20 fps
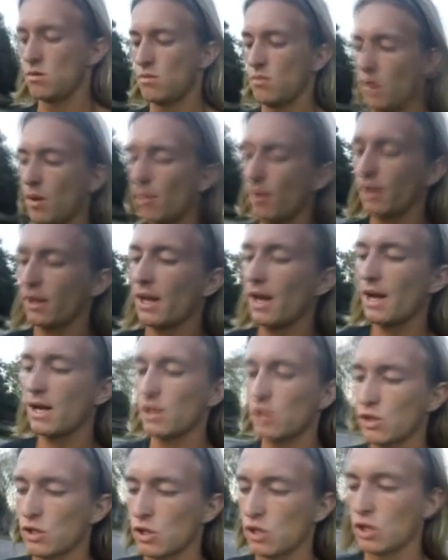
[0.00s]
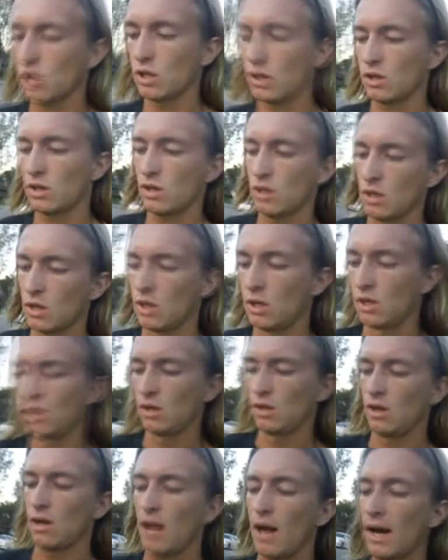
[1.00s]
be able to catch,
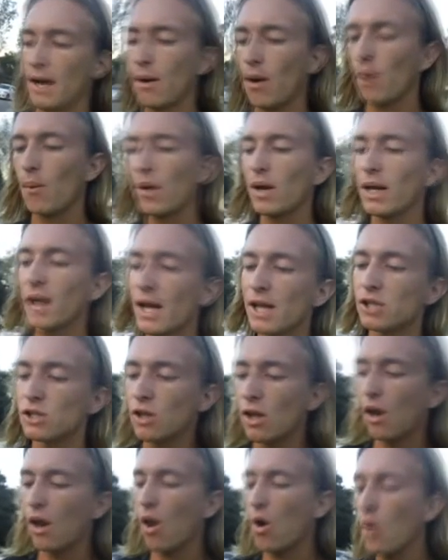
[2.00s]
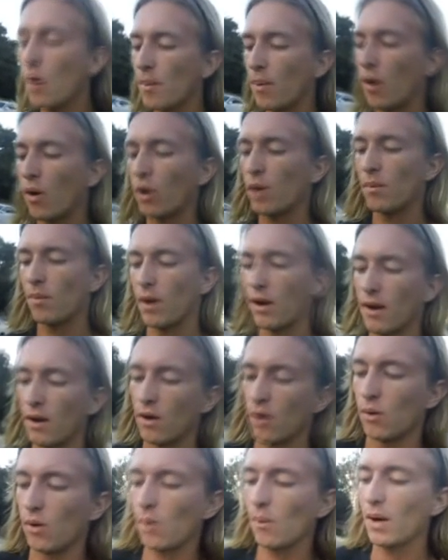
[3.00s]
I, I want to catch the lower Pokemon
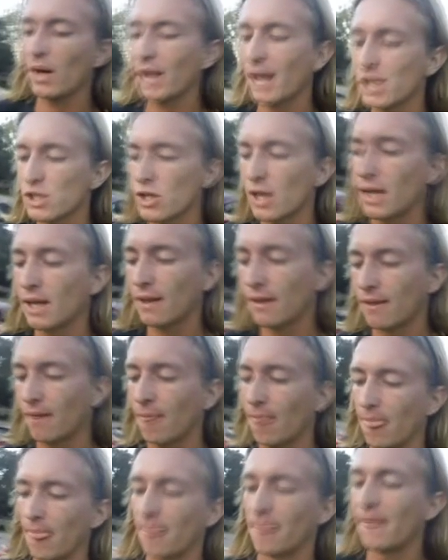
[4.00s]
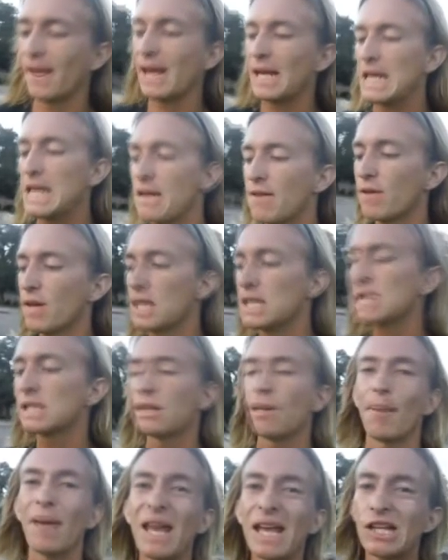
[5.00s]
though. I want to catch like the Eevees,
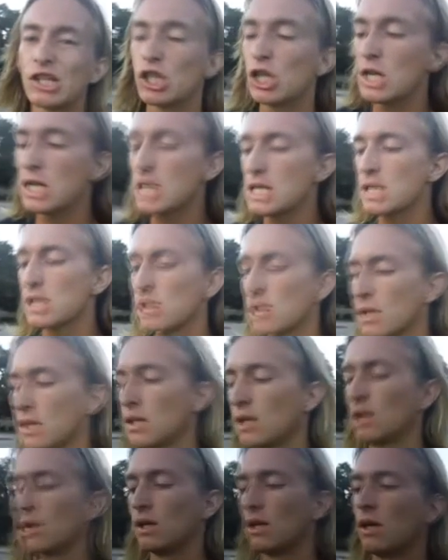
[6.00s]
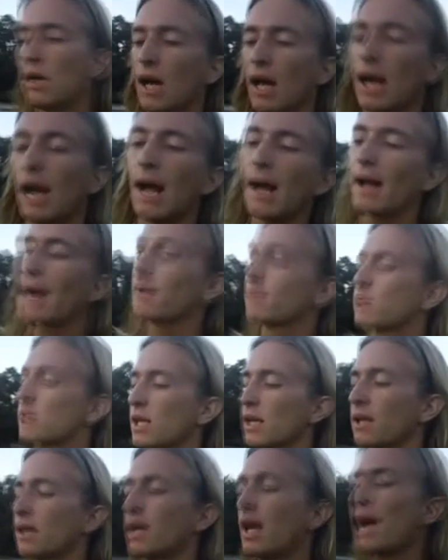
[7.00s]
the Pidgeys. I, am
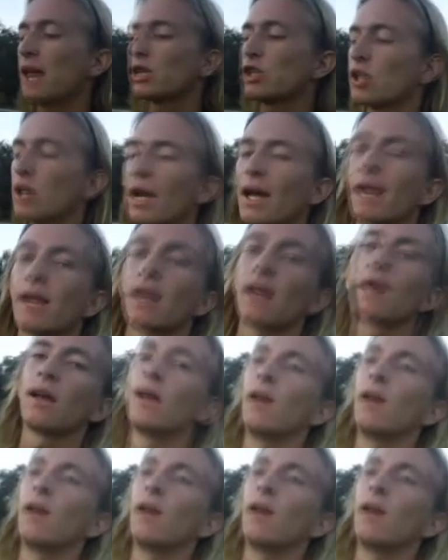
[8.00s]
sick of catching like